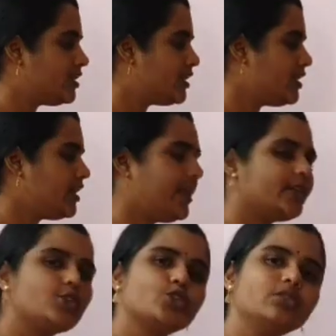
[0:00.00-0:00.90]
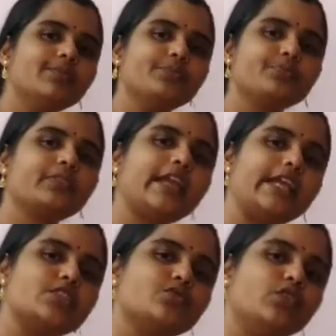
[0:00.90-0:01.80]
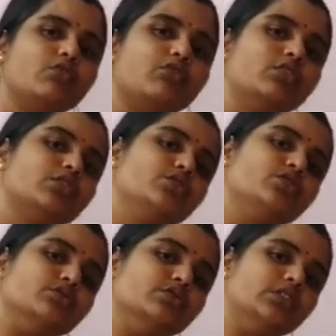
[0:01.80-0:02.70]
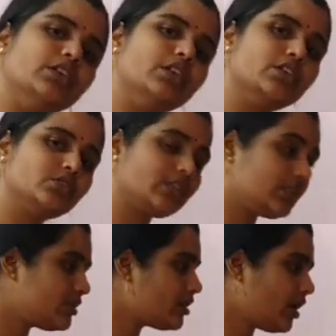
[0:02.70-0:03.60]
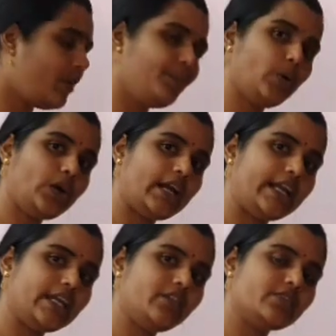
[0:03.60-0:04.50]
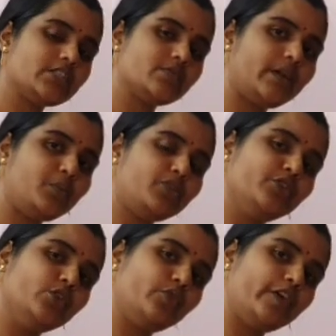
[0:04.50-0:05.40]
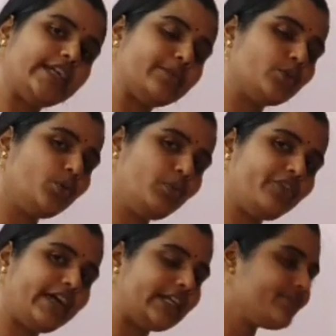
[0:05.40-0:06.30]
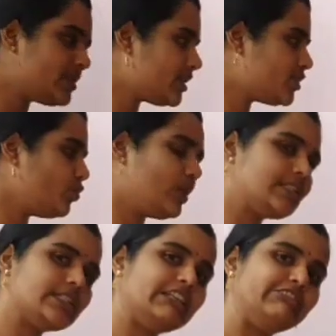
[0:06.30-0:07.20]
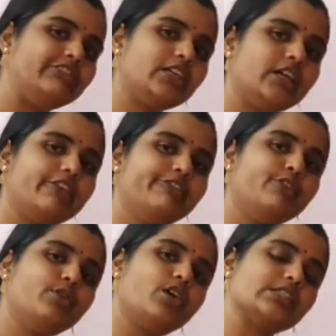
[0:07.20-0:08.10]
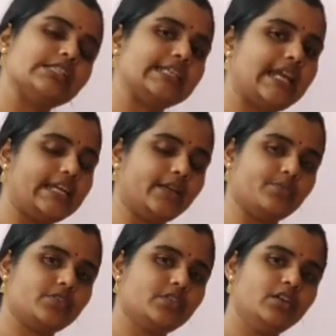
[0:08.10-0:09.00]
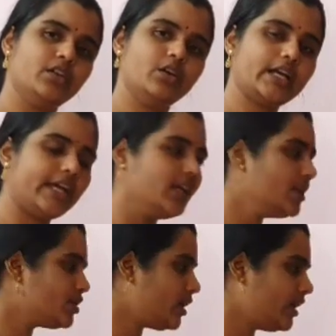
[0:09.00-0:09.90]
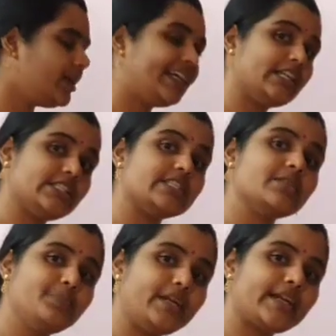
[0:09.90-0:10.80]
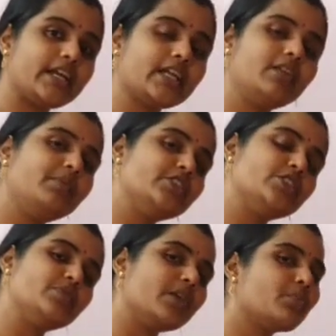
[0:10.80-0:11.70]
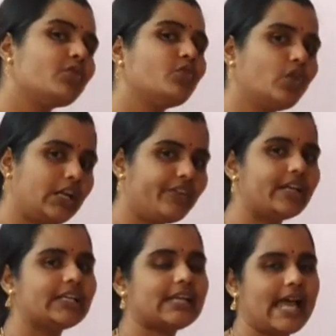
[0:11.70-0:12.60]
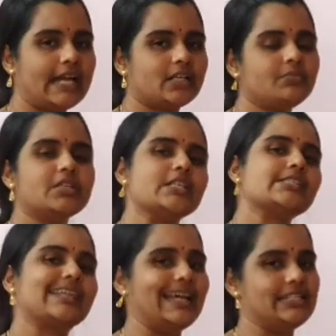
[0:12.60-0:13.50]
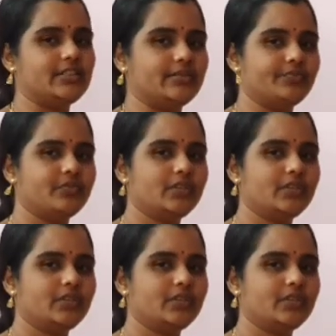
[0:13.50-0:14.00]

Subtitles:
Ca2, SO4 2. So this is a compound radical which is made up of group of atoms, that is 1 sulfur and 4 oxygen atoms. Okay, so here it is a simple radical which is made up of only one atom, that is calcium.